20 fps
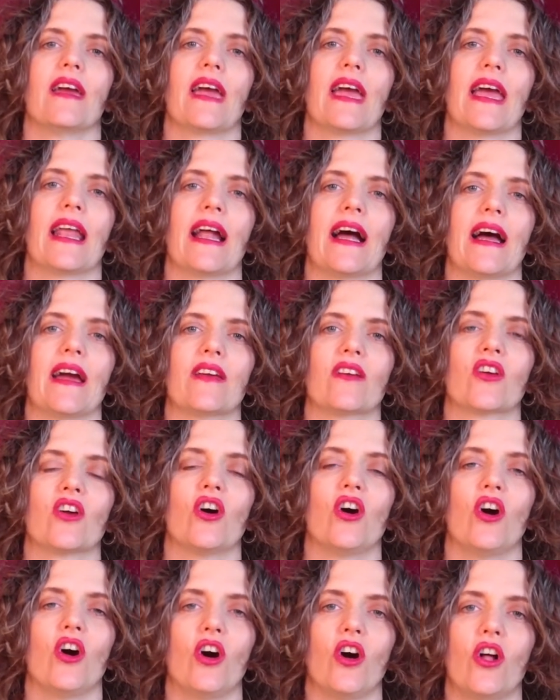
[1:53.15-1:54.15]
and I
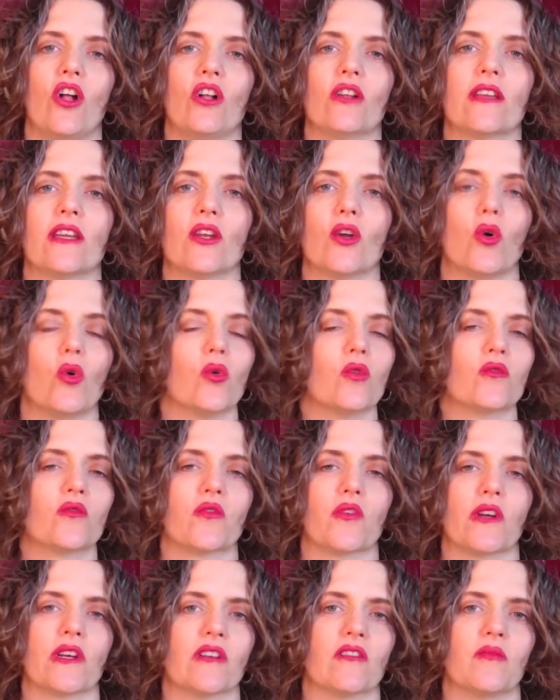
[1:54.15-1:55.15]
called an old
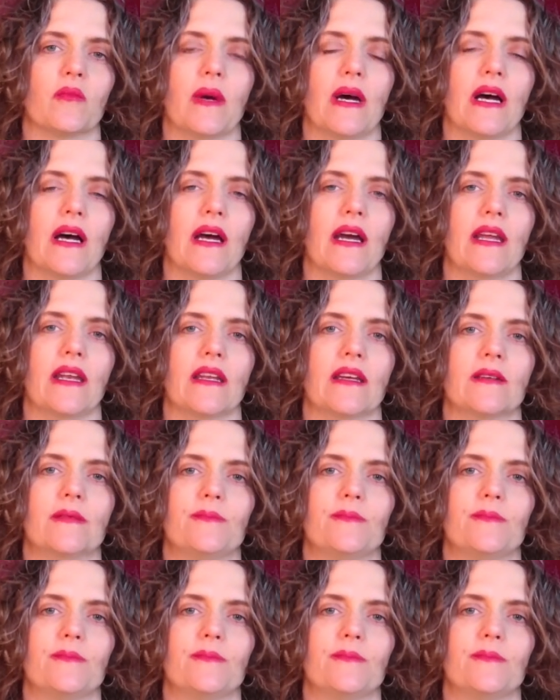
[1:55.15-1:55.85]
friend of mine